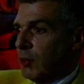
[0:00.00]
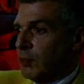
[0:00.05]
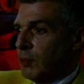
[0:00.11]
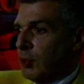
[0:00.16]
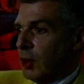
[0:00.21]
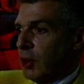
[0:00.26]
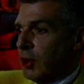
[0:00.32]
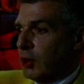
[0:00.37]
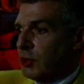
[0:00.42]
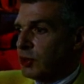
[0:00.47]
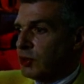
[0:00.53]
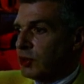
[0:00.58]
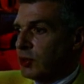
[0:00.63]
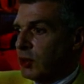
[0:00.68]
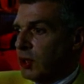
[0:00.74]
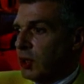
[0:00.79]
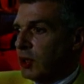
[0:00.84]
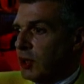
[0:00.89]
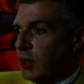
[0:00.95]
But
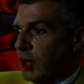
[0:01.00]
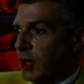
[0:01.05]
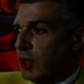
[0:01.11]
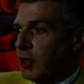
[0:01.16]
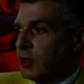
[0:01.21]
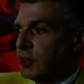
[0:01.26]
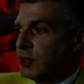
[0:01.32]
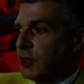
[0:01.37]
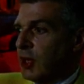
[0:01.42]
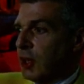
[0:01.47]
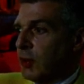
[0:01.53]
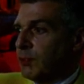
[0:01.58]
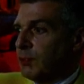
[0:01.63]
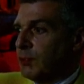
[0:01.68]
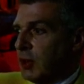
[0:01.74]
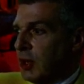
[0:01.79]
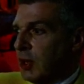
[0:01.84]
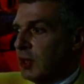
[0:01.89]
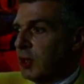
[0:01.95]
again, it's that
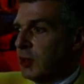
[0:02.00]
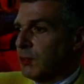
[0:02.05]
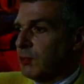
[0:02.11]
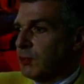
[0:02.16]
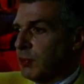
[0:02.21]
big,